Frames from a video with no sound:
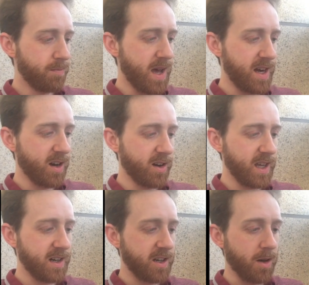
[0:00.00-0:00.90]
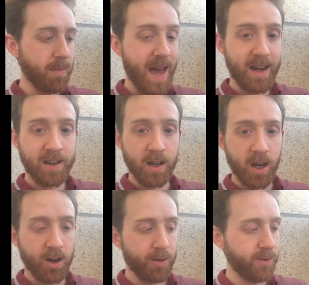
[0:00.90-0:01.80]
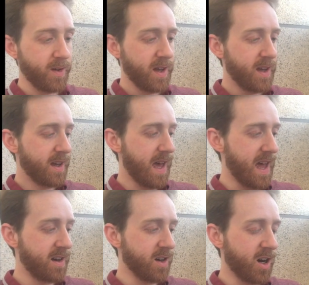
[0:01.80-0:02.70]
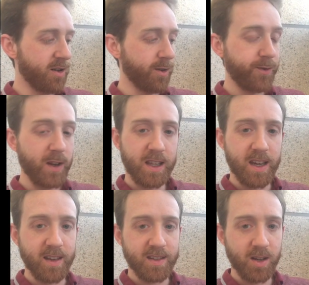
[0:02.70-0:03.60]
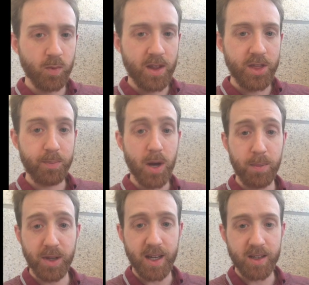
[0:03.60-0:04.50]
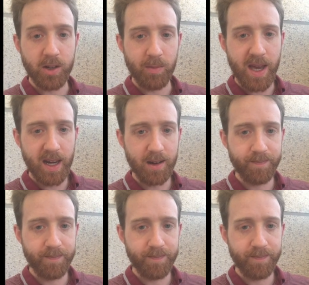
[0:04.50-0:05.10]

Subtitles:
Men are in command of and are affiliated with the public domain.